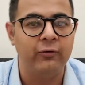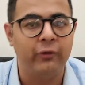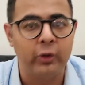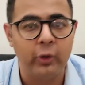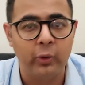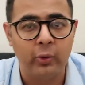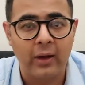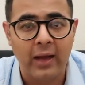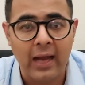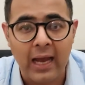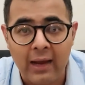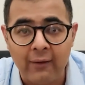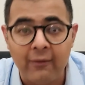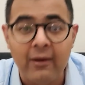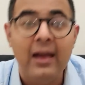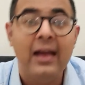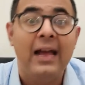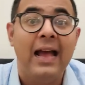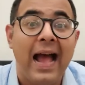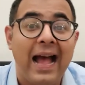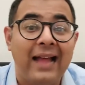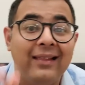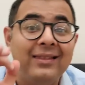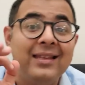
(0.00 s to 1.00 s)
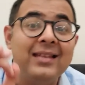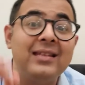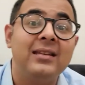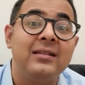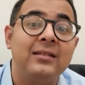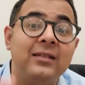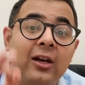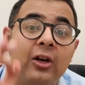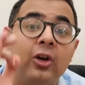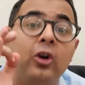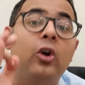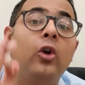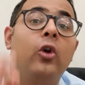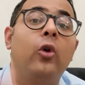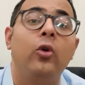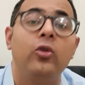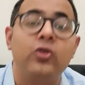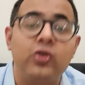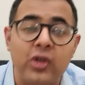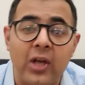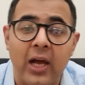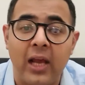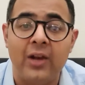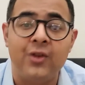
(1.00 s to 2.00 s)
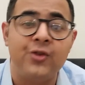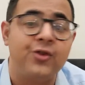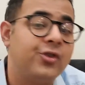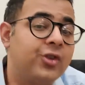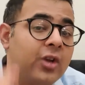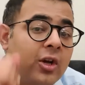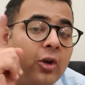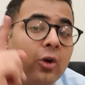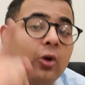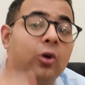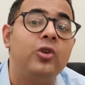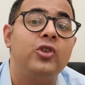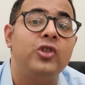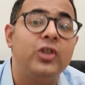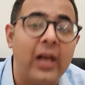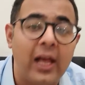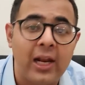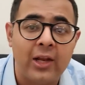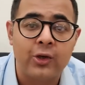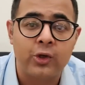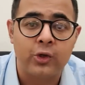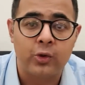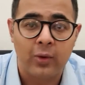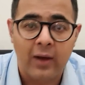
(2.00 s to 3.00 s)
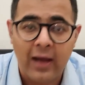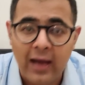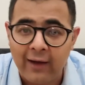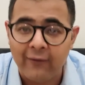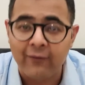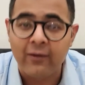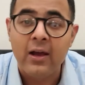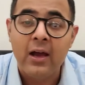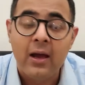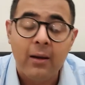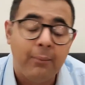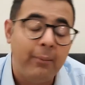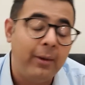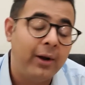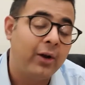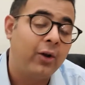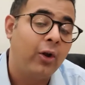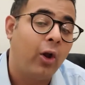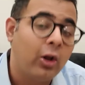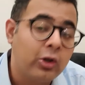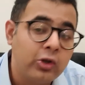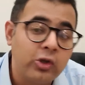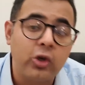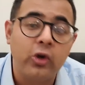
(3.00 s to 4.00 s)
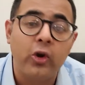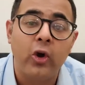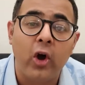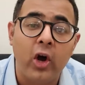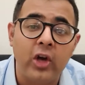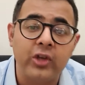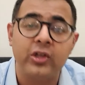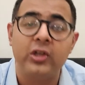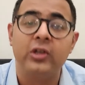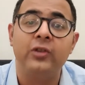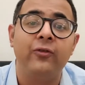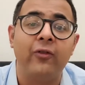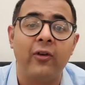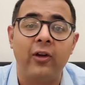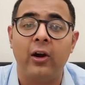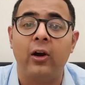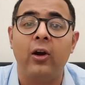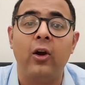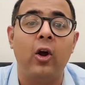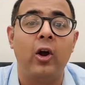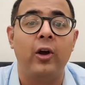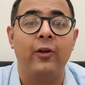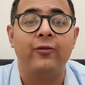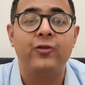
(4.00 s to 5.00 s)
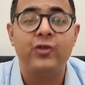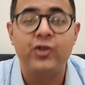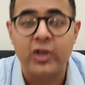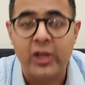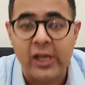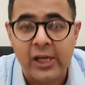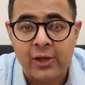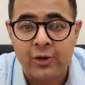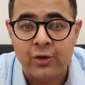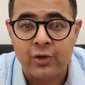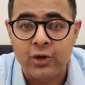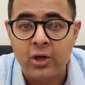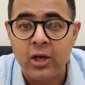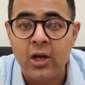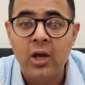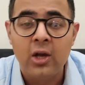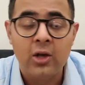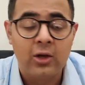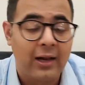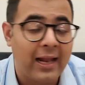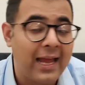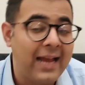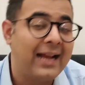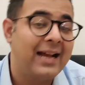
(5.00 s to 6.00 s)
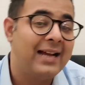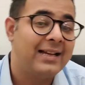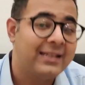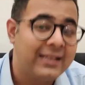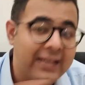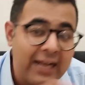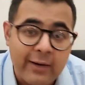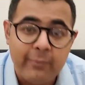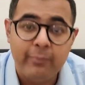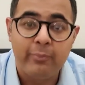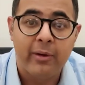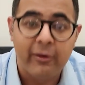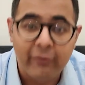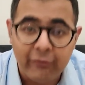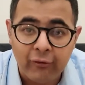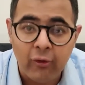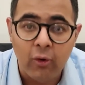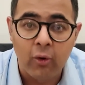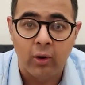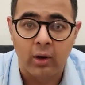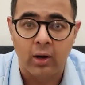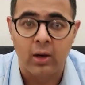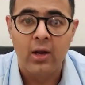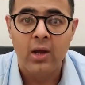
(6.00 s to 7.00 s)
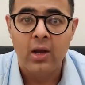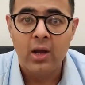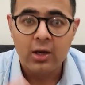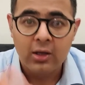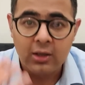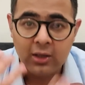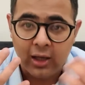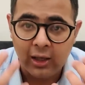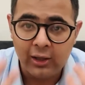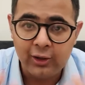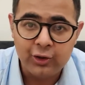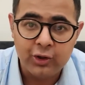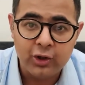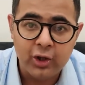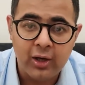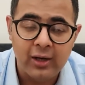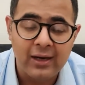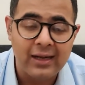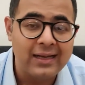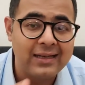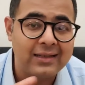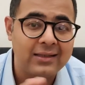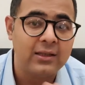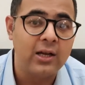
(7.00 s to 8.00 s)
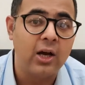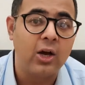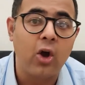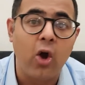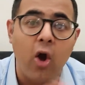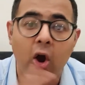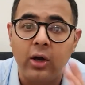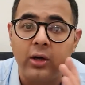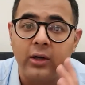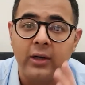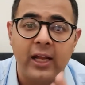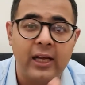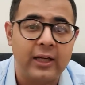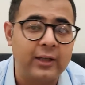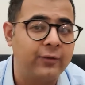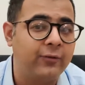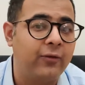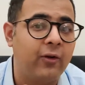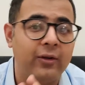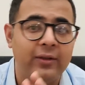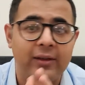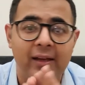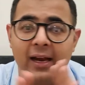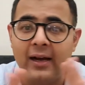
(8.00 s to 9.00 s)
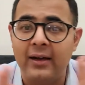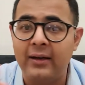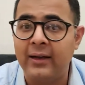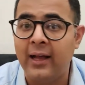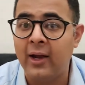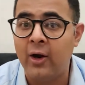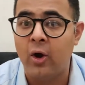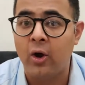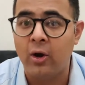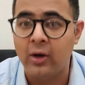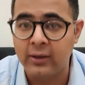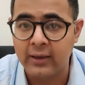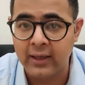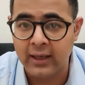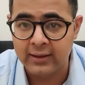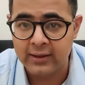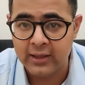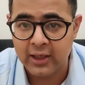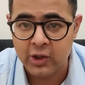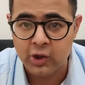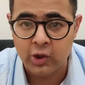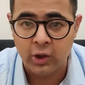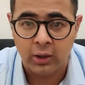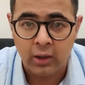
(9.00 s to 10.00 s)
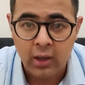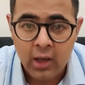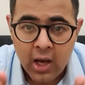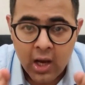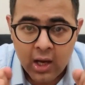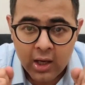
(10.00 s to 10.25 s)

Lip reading: for you to have, and this is a growth challenge, it's a good challenge to have, but it also causes for a lot of change. Like I said before, culture is the context for the entire organization.